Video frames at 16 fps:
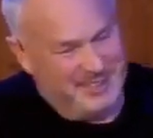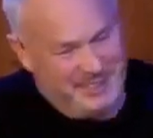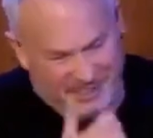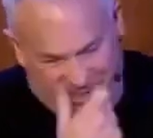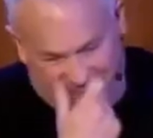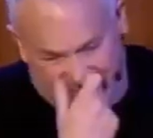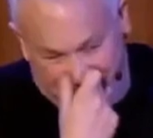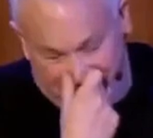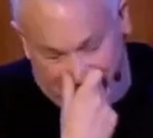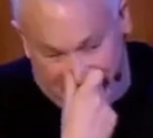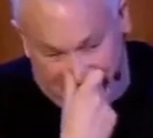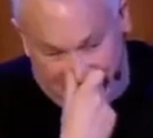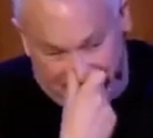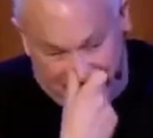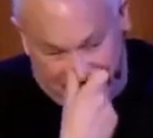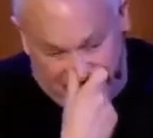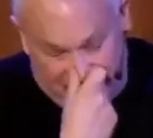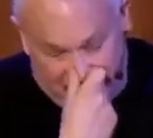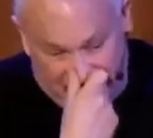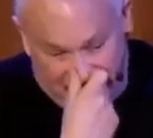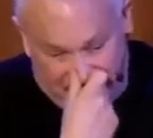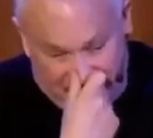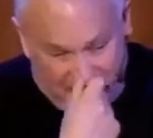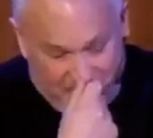to the American people
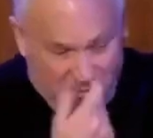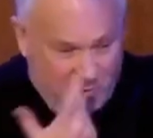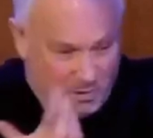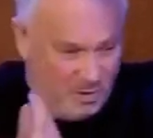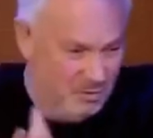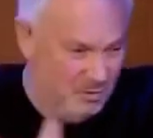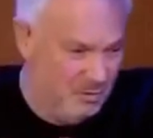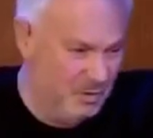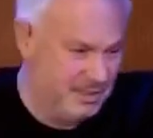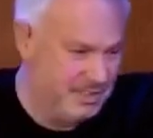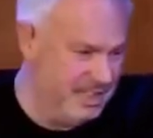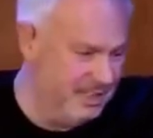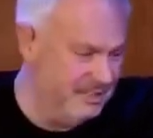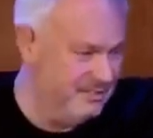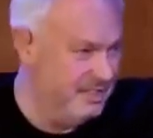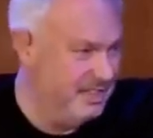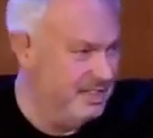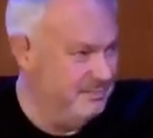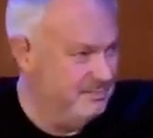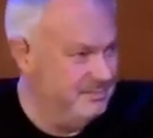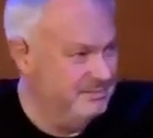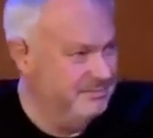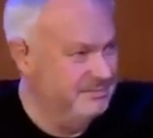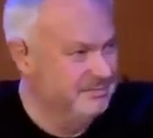about what's in it for them.
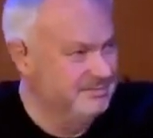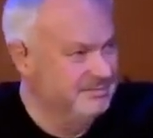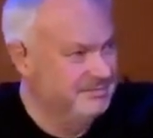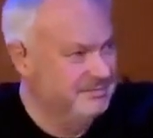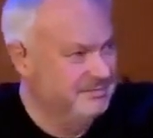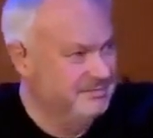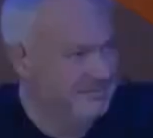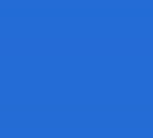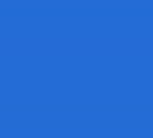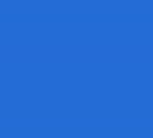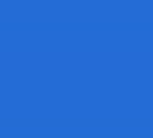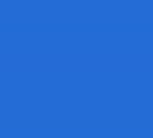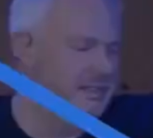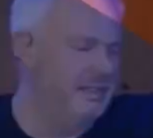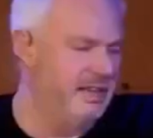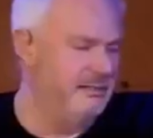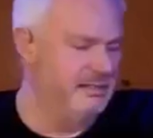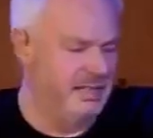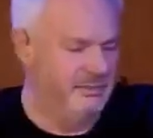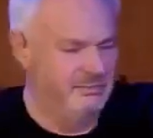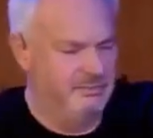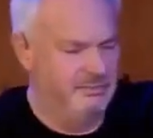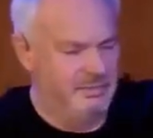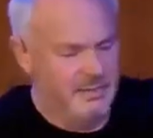I was
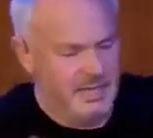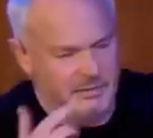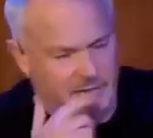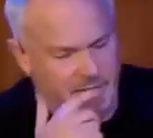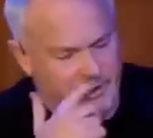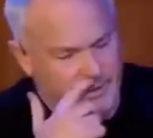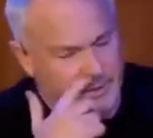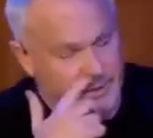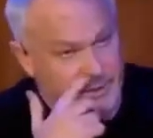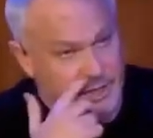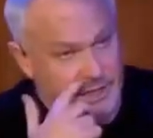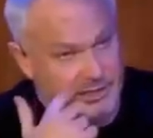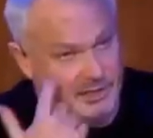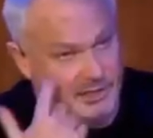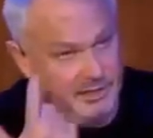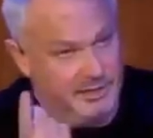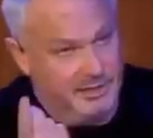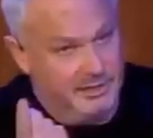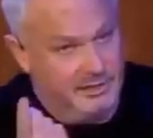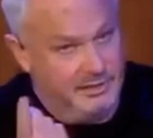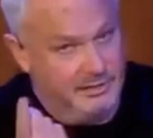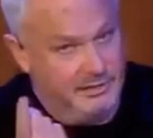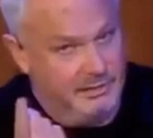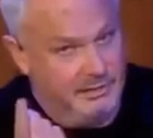in Beirut in
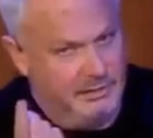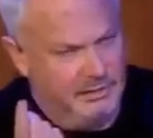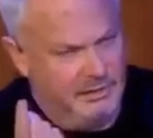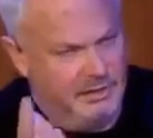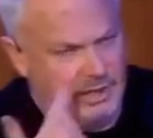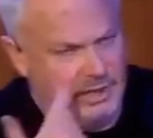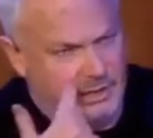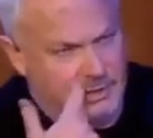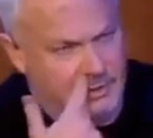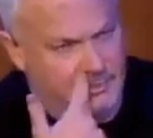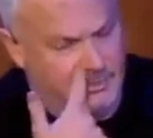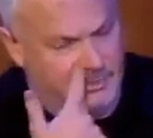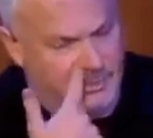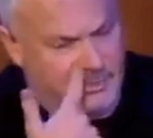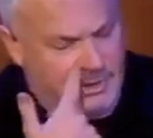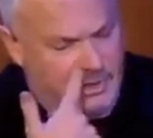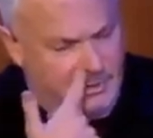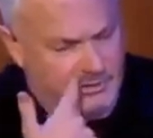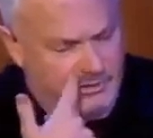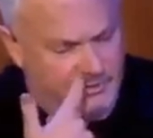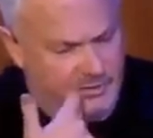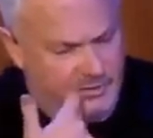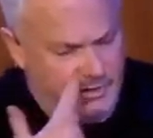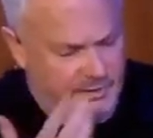2006
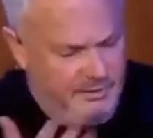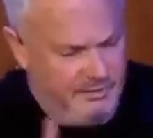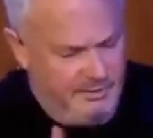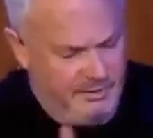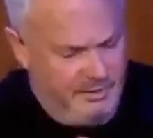for the